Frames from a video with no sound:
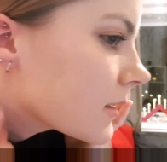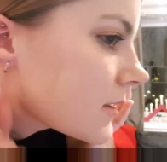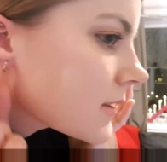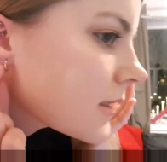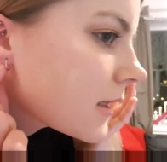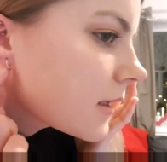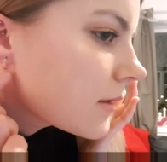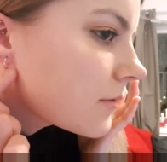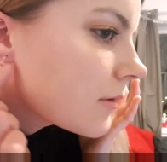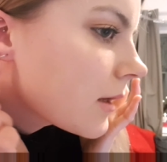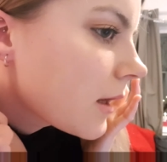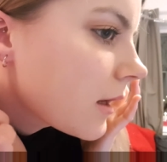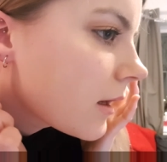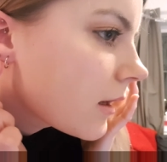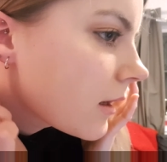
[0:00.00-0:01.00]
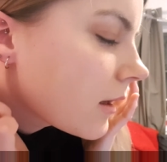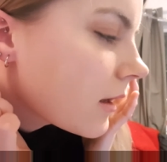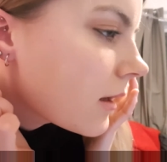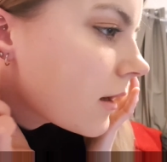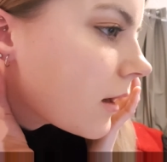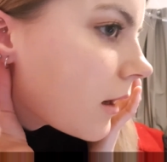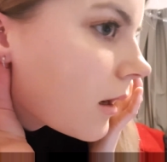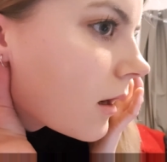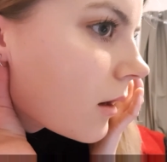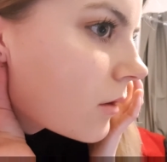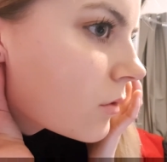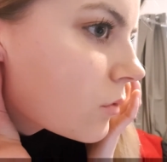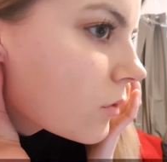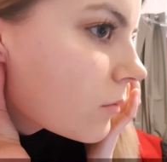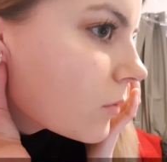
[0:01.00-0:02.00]
It's like a ring, a
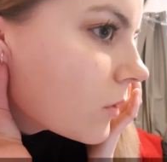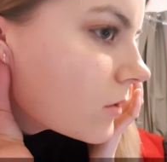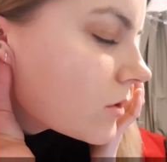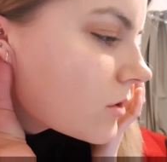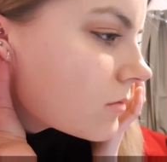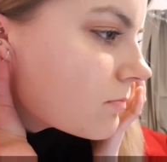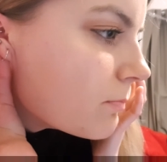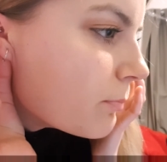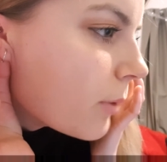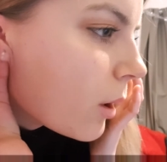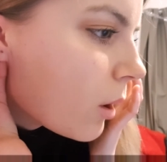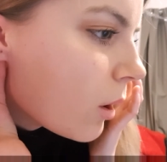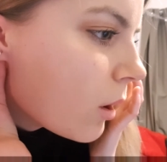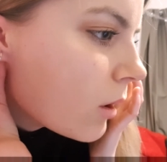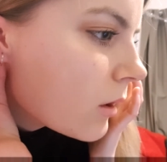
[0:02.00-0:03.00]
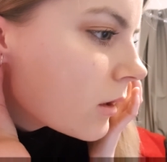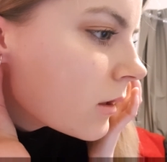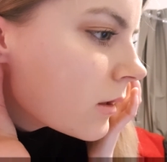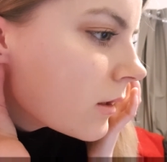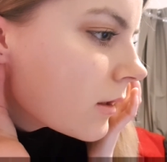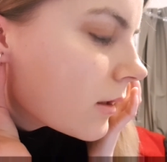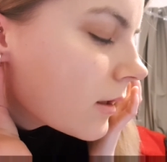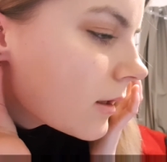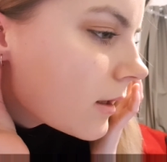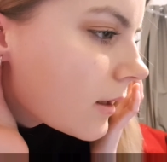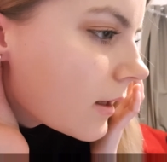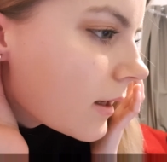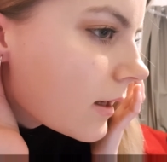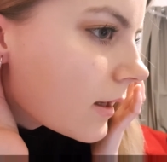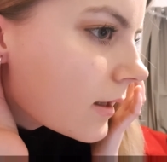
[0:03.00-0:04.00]
normal ball,
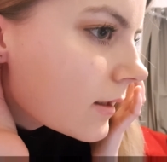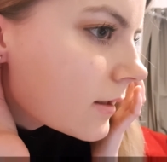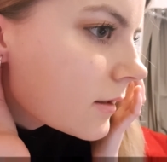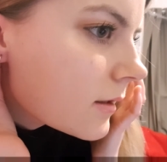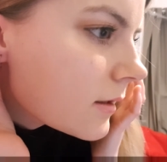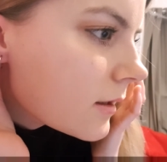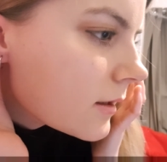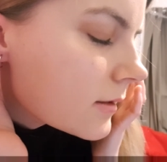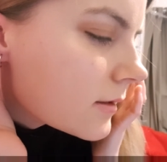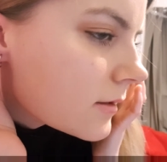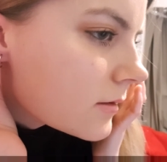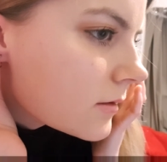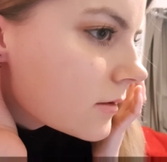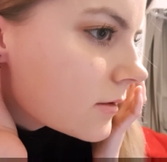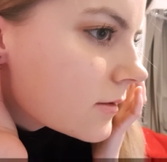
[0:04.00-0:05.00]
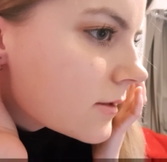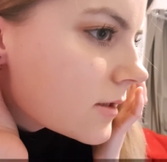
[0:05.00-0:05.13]
and a little